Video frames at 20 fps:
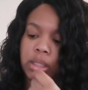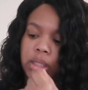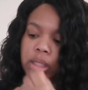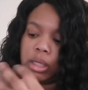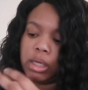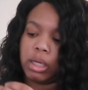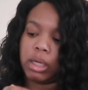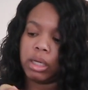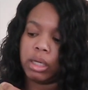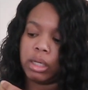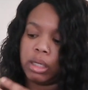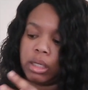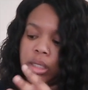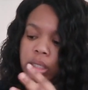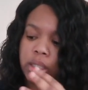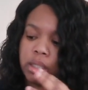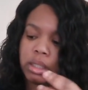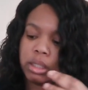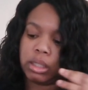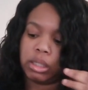Yeah. And
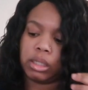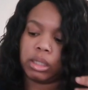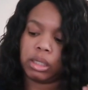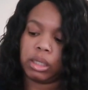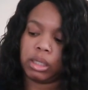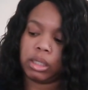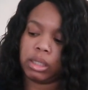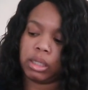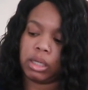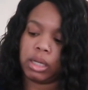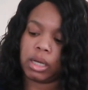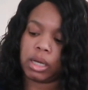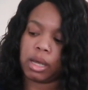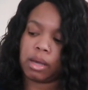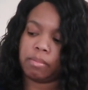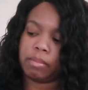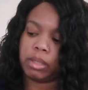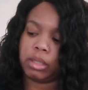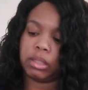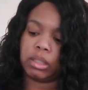I
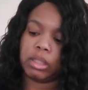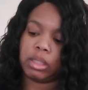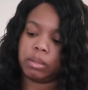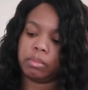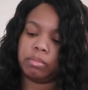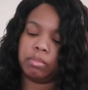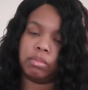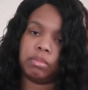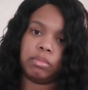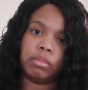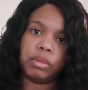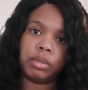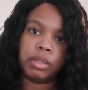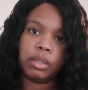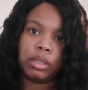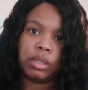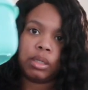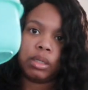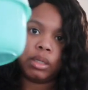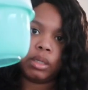got me some
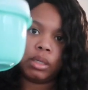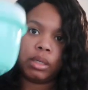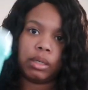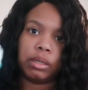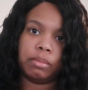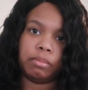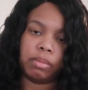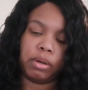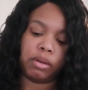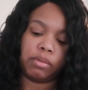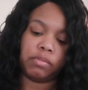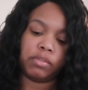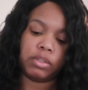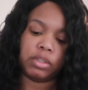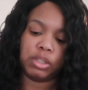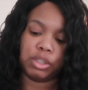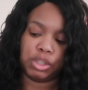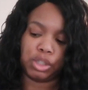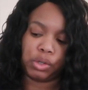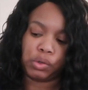
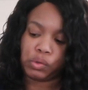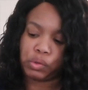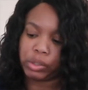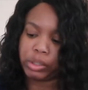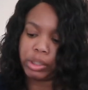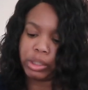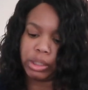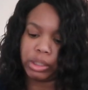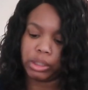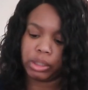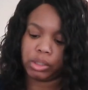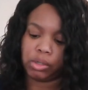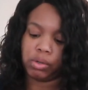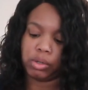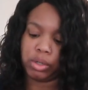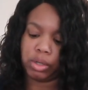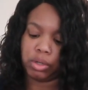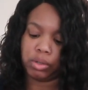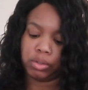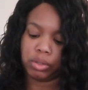breakfast yogurt and
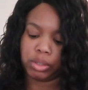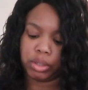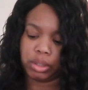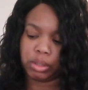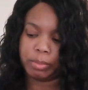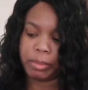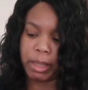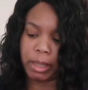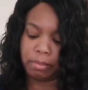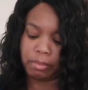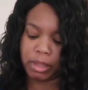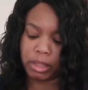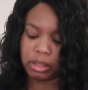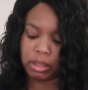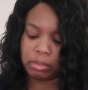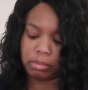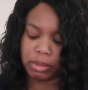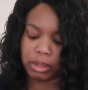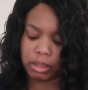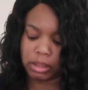granola, but I'm about
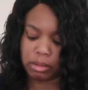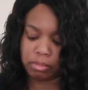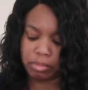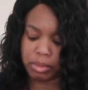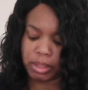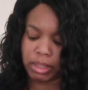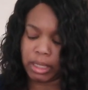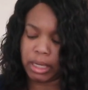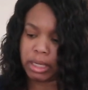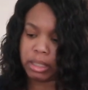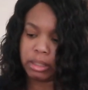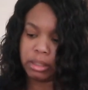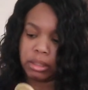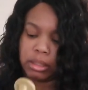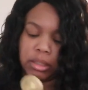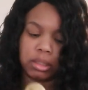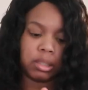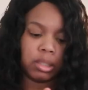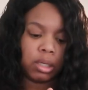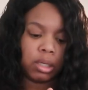to put some bananas